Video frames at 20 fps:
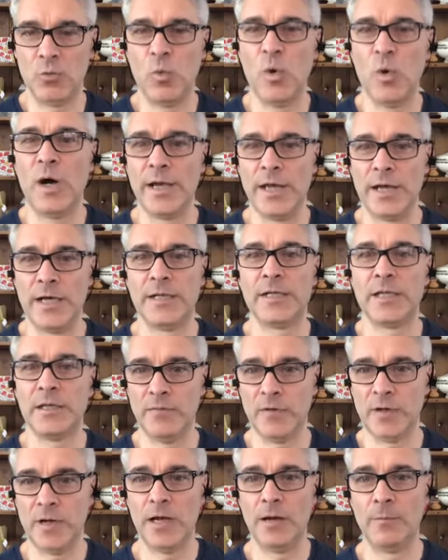why I'd
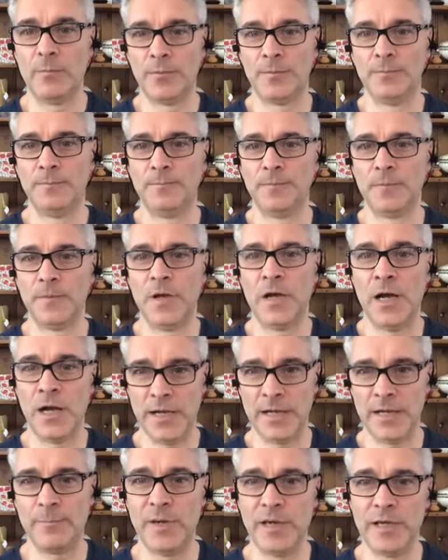given up a
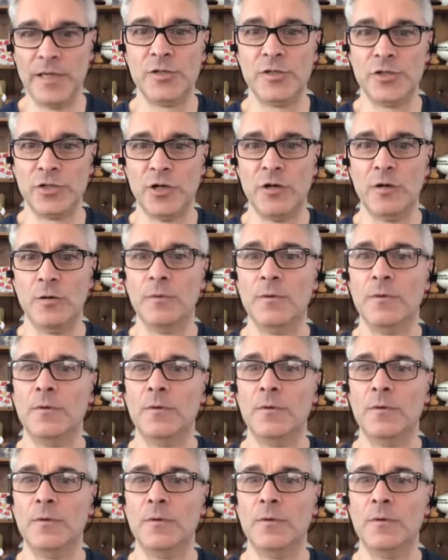high paid job.